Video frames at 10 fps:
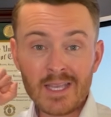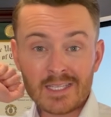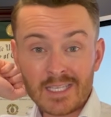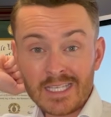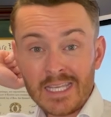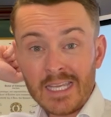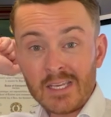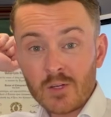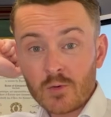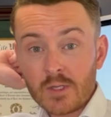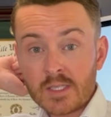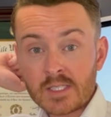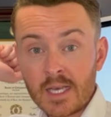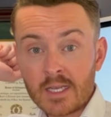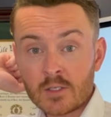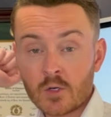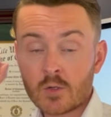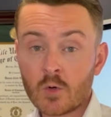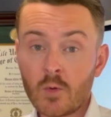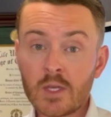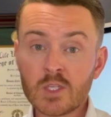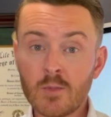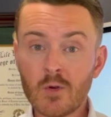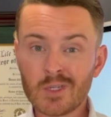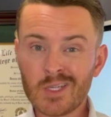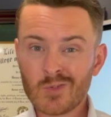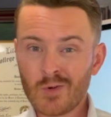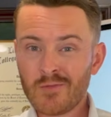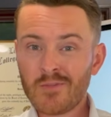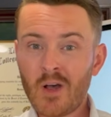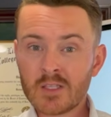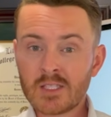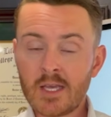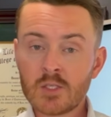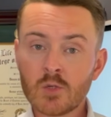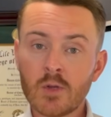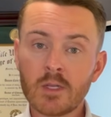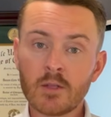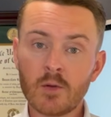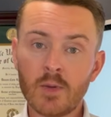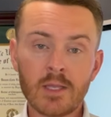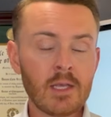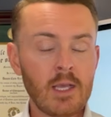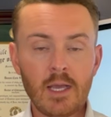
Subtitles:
to increase that internal range of motion and sort of floss that joint a little bit.